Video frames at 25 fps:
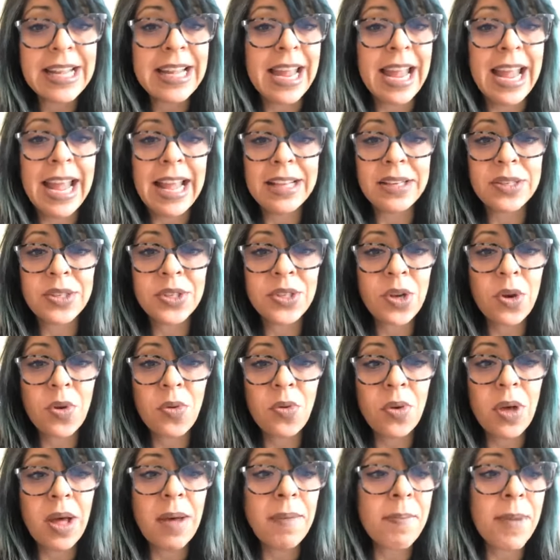And
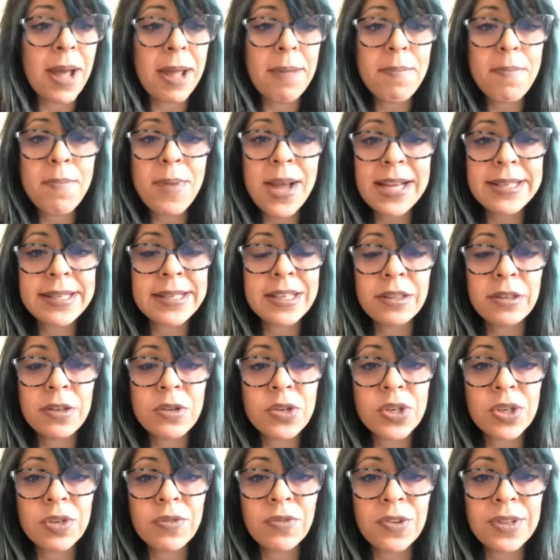so my best
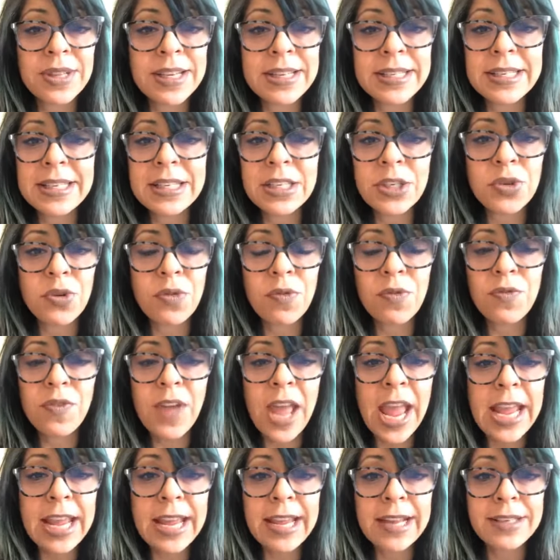solution for this is you
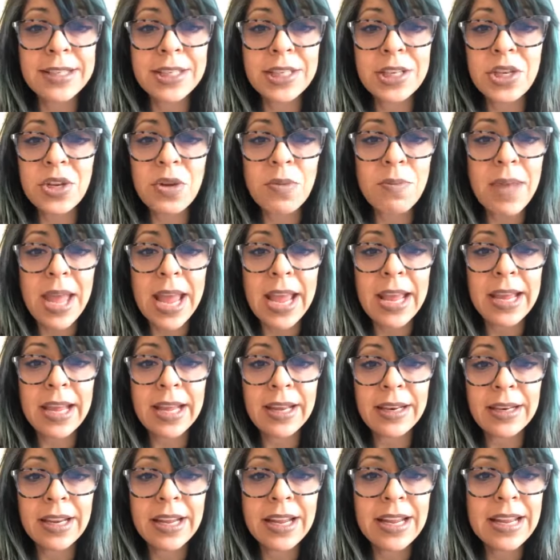fake it till you make
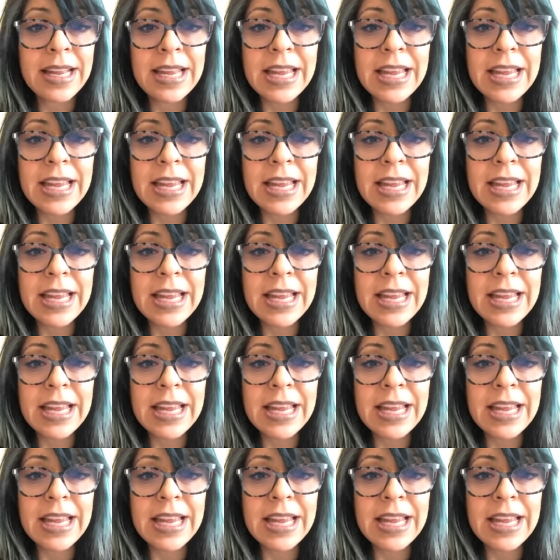it.